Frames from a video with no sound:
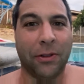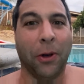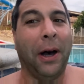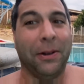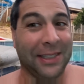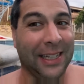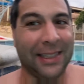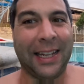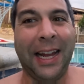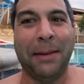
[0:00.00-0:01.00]
go out and get
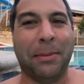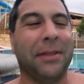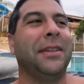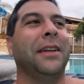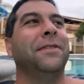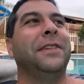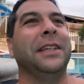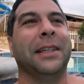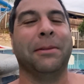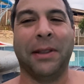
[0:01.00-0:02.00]
the game instead of
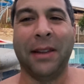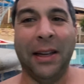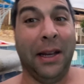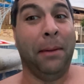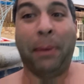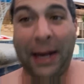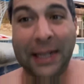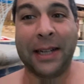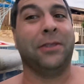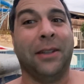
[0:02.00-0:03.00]
dealing with buying
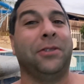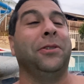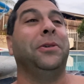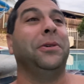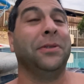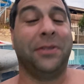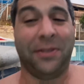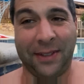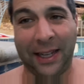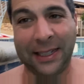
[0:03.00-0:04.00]
a console,
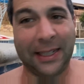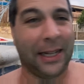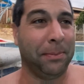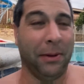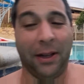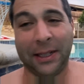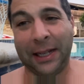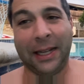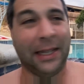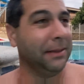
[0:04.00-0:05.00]
setting it up, logging
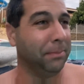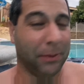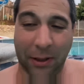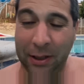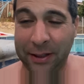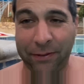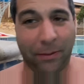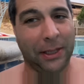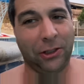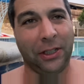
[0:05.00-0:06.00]
in, putting all the
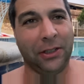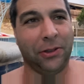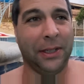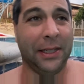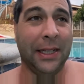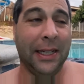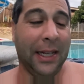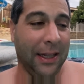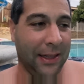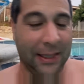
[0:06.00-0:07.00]
information into it,
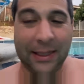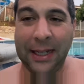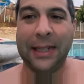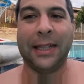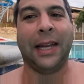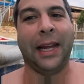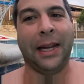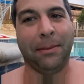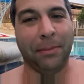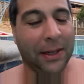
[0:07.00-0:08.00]
then getting the
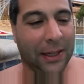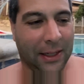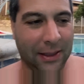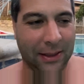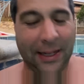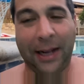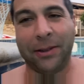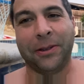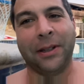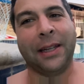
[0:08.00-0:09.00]
game,
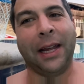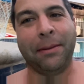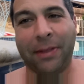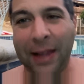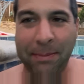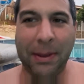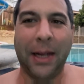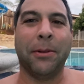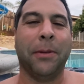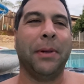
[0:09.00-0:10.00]
downloading the game, then being
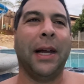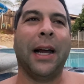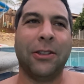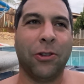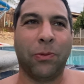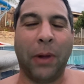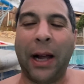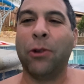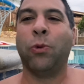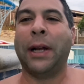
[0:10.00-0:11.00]
able to play. I just I
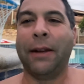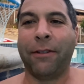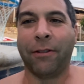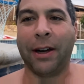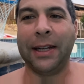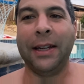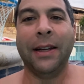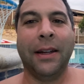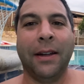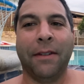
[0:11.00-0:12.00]
just want to have it ready
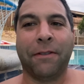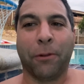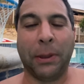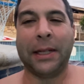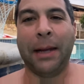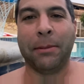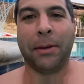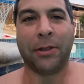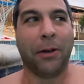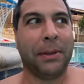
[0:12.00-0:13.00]
for when a game
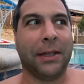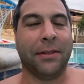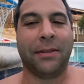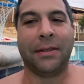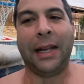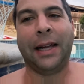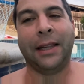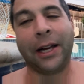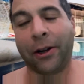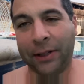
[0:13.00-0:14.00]
comes out because hell,
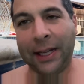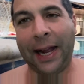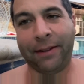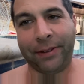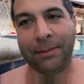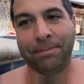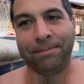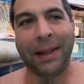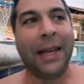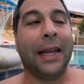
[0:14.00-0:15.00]
I already have it.
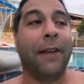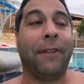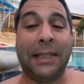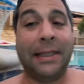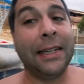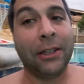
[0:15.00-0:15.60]
If I didn't